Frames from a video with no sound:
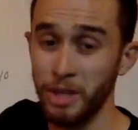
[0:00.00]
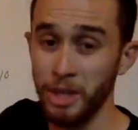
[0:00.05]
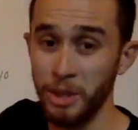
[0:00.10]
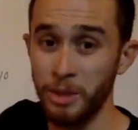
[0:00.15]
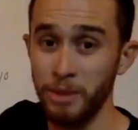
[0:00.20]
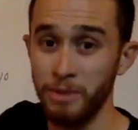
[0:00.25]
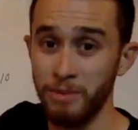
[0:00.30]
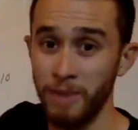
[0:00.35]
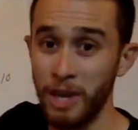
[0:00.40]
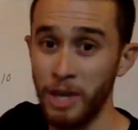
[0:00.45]
new
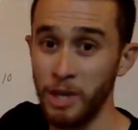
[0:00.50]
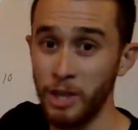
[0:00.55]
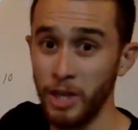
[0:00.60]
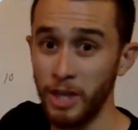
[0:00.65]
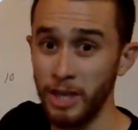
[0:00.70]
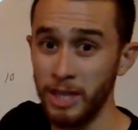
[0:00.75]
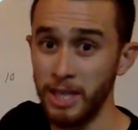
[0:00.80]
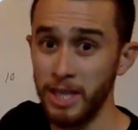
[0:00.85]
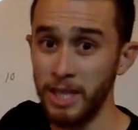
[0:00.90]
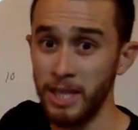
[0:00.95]
invention.
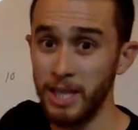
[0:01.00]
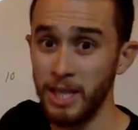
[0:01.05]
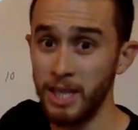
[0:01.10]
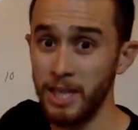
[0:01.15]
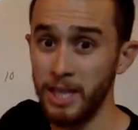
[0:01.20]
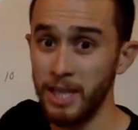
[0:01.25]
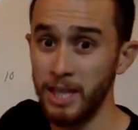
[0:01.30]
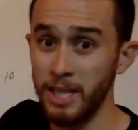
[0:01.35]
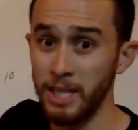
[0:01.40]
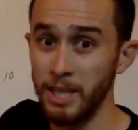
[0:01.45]

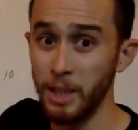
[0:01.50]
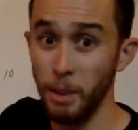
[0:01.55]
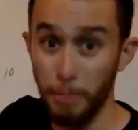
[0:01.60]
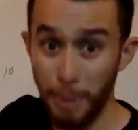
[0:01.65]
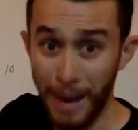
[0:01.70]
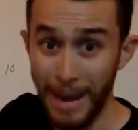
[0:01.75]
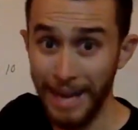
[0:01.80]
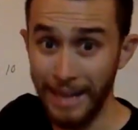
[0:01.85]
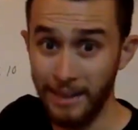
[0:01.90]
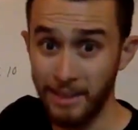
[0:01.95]
The
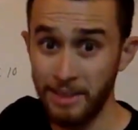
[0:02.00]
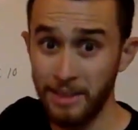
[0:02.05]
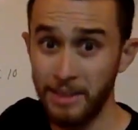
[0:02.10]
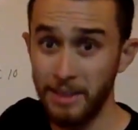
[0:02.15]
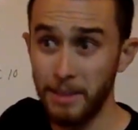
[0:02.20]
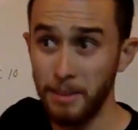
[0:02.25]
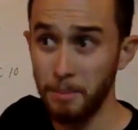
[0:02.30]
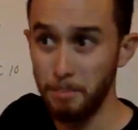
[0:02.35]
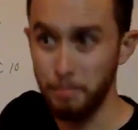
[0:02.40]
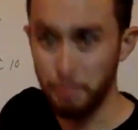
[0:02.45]
bike,
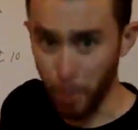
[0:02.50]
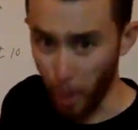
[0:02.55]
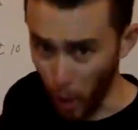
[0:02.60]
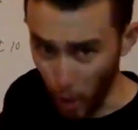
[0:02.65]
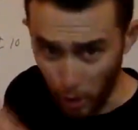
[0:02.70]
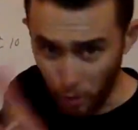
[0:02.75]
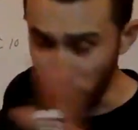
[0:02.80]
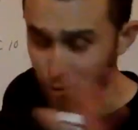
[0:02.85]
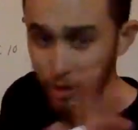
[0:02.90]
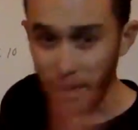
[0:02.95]

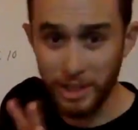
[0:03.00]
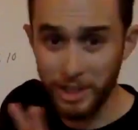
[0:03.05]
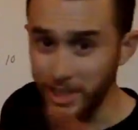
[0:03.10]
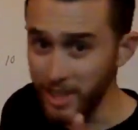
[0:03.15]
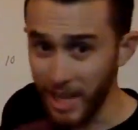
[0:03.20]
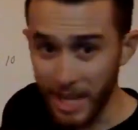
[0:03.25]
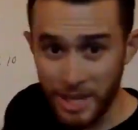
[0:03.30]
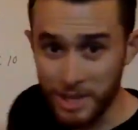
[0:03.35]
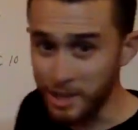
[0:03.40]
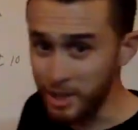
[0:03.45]

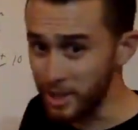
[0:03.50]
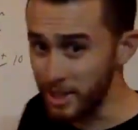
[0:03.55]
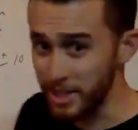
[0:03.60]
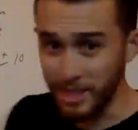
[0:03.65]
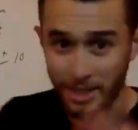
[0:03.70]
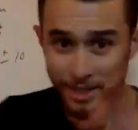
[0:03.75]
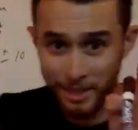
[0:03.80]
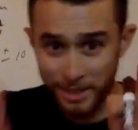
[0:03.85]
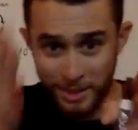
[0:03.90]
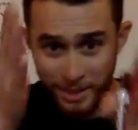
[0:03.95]
perfectly
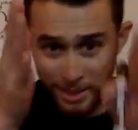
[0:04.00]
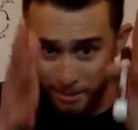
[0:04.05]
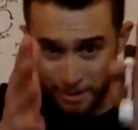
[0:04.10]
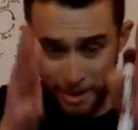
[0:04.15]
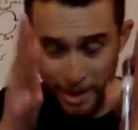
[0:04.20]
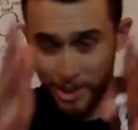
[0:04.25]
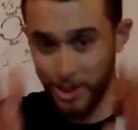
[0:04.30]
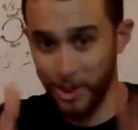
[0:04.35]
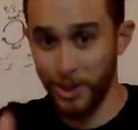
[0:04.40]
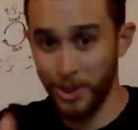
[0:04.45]
engineered and
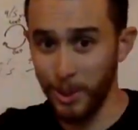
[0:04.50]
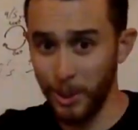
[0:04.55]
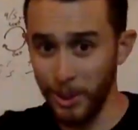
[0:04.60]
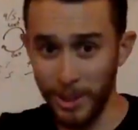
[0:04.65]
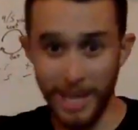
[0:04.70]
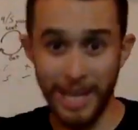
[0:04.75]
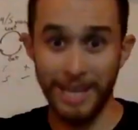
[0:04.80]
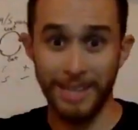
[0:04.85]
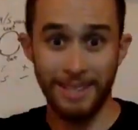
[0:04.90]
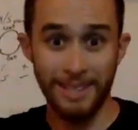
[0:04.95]
symmetrical,
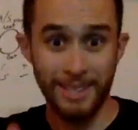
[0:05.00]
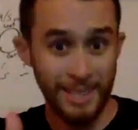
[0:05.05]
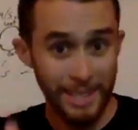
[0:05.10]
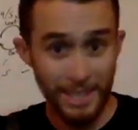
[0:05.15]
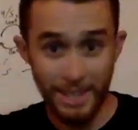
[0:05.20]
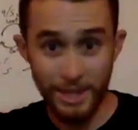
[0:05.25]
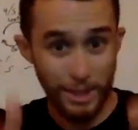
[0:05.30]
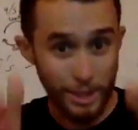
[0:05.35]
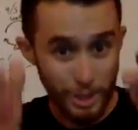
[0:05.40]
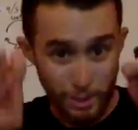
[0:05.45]
like
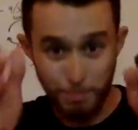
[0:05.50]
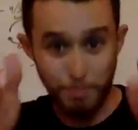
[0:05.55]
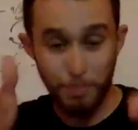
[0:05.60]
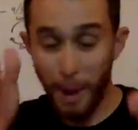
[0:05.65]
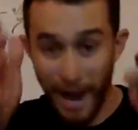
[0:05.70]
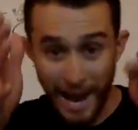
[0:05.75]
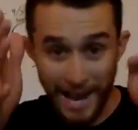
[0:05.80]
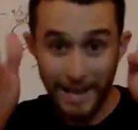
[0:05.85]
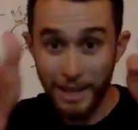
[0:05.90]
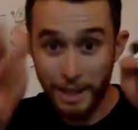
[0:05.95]

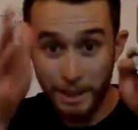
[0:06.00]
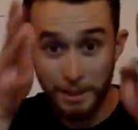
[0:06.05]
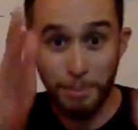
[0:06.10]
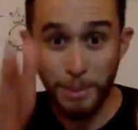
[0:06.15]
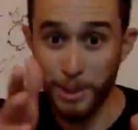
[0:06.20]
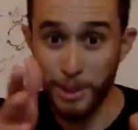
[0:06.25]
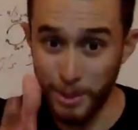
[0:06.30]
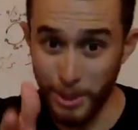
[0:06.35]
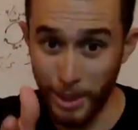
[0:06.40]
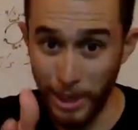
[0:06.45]
by a
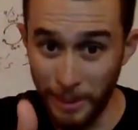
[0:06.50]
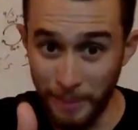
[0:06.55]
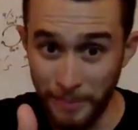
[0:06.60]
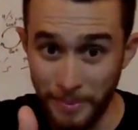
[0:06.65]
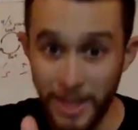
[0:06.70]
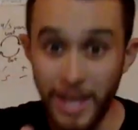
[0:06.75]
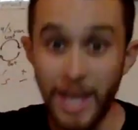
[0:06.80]
computer.